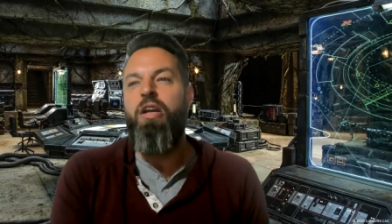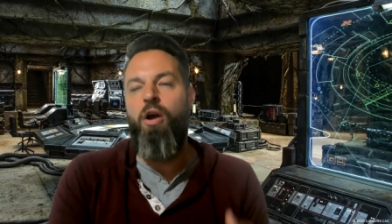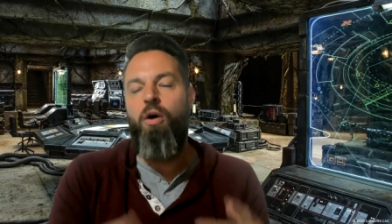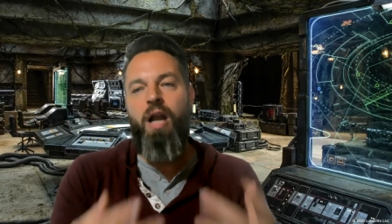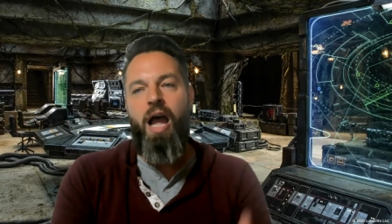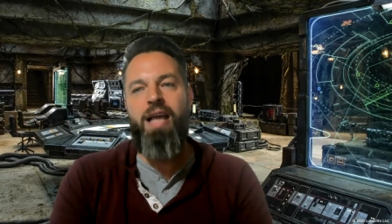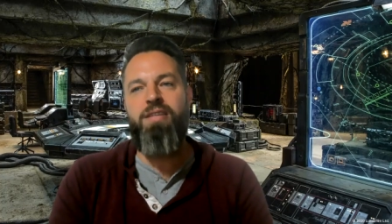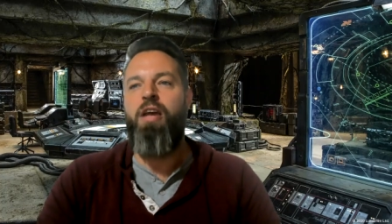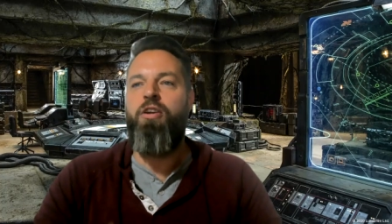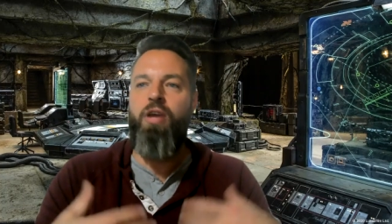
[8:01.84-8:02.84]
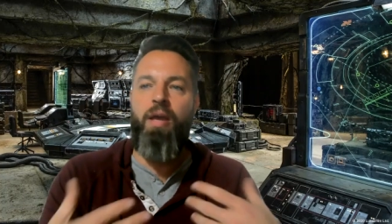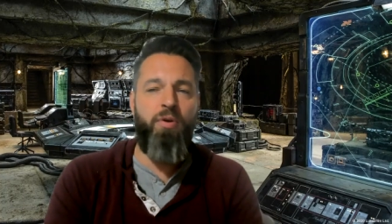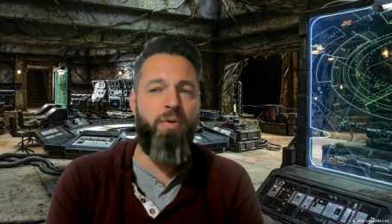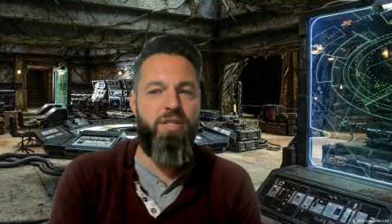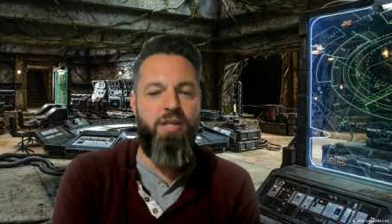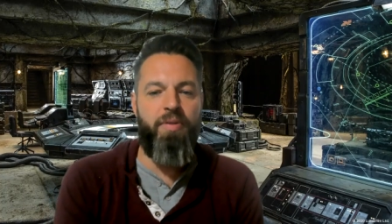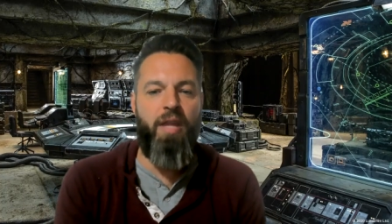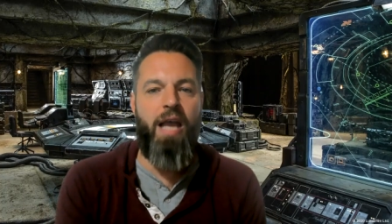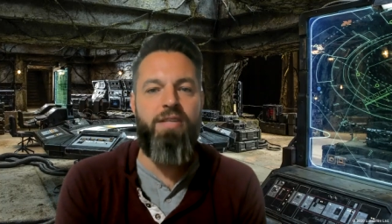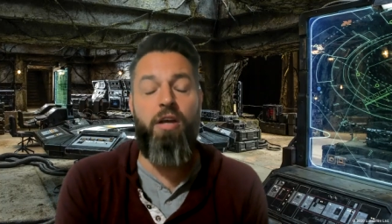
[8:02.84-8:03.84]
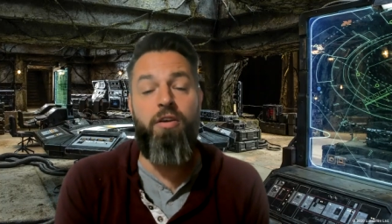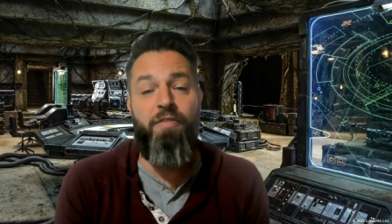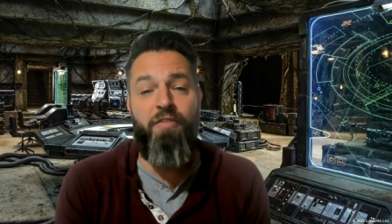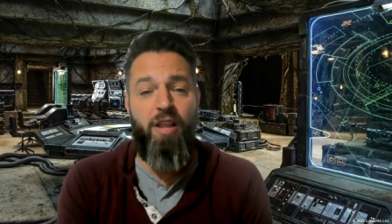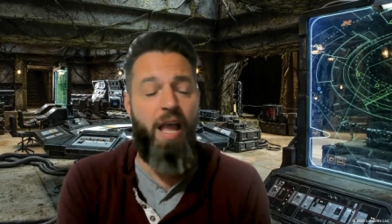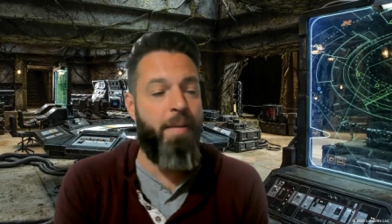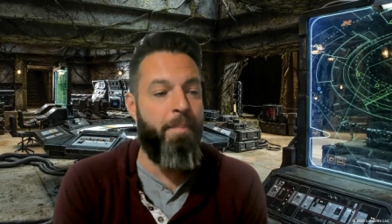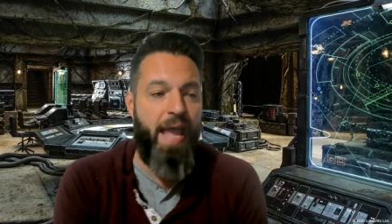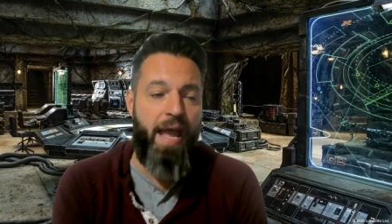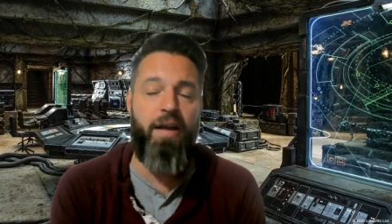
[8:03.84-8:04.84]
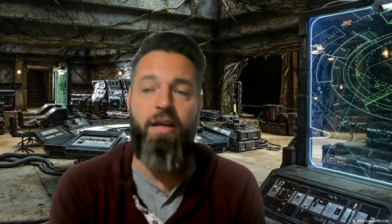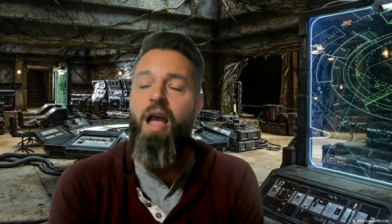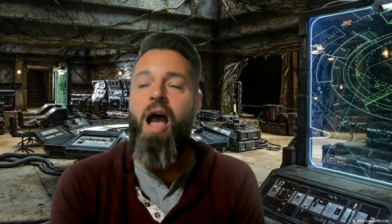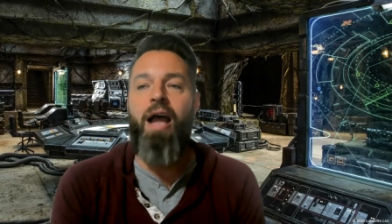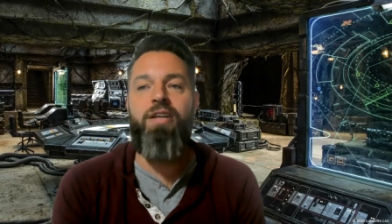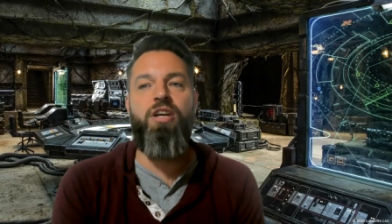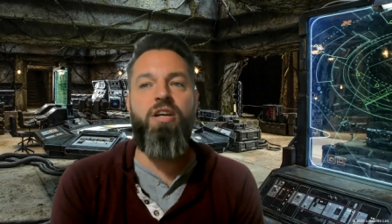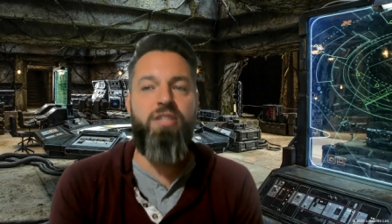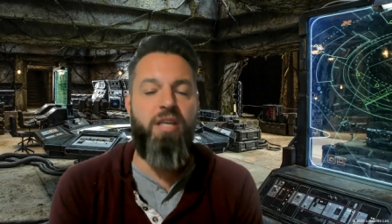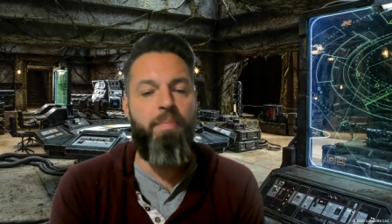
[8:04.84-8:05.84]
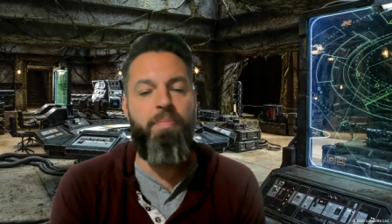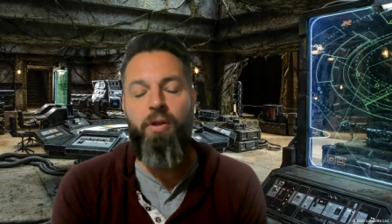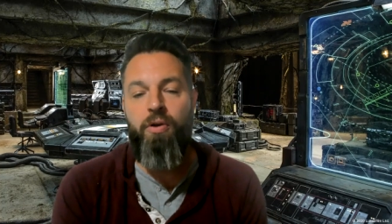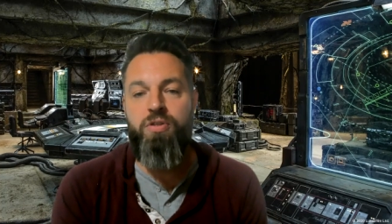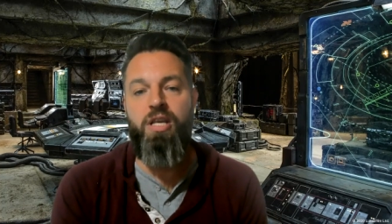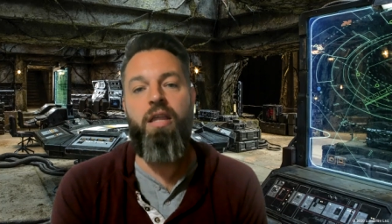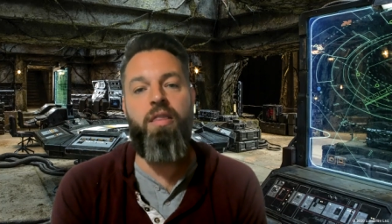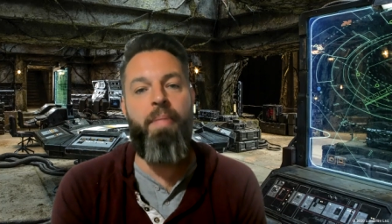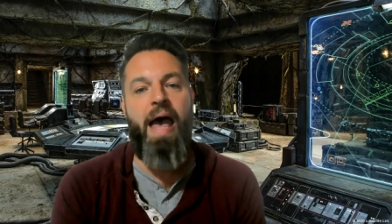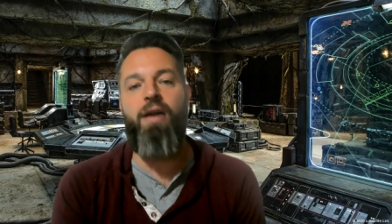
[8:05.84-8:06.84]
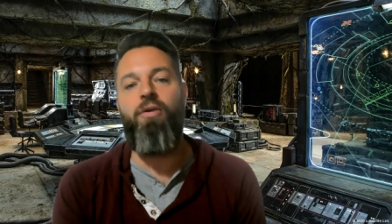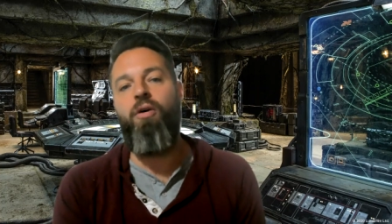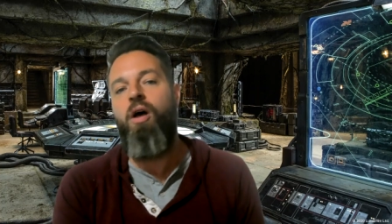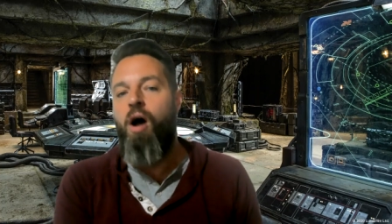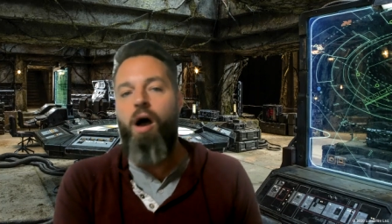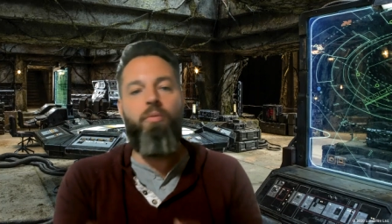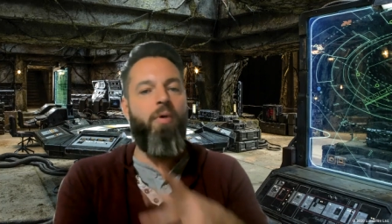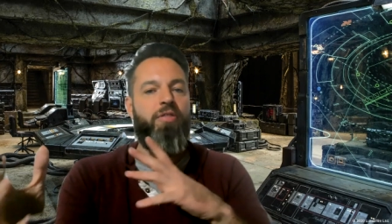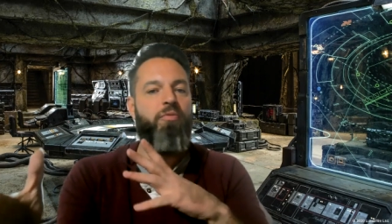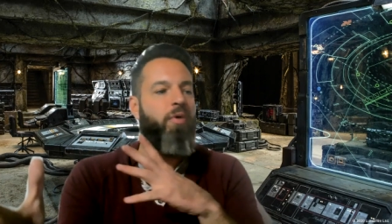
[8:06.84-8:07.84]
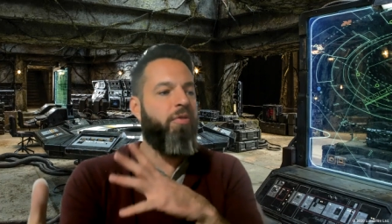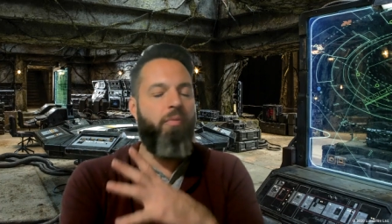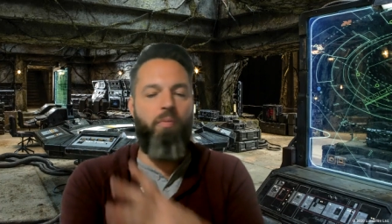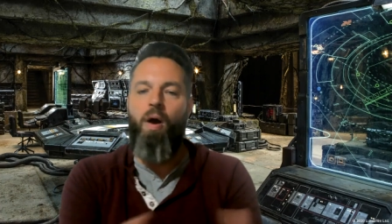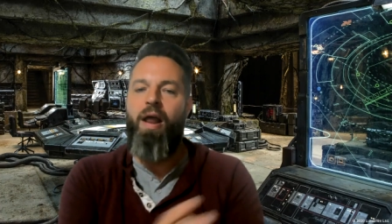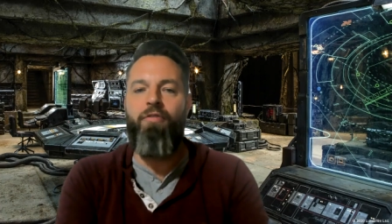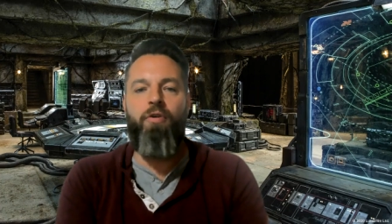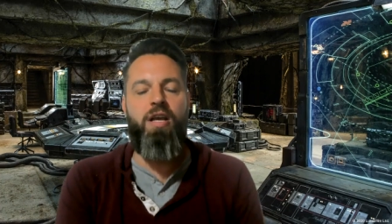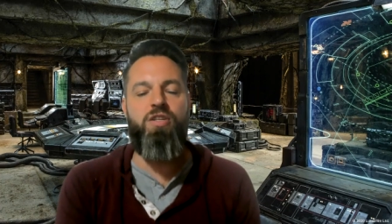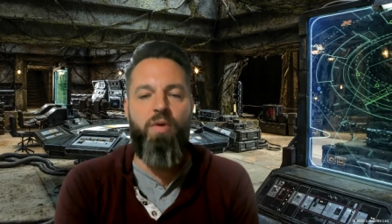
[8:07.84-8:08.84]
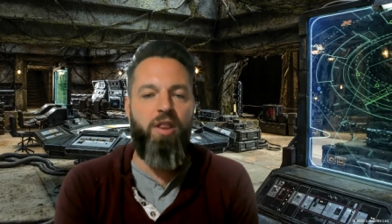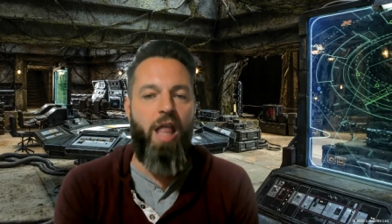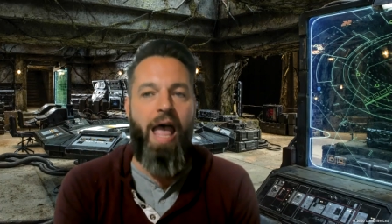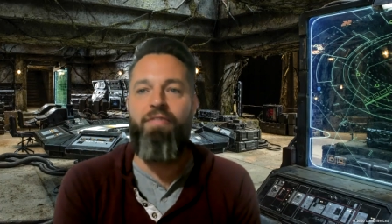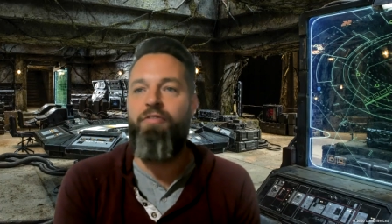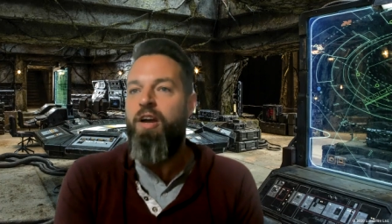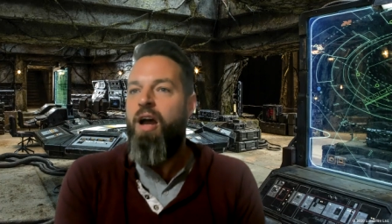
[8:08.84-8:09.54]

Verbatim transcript: you know, nice and you keep doing something nice and you feel like, man, I just keep losing the battle uh, with, with whatever it is, with life.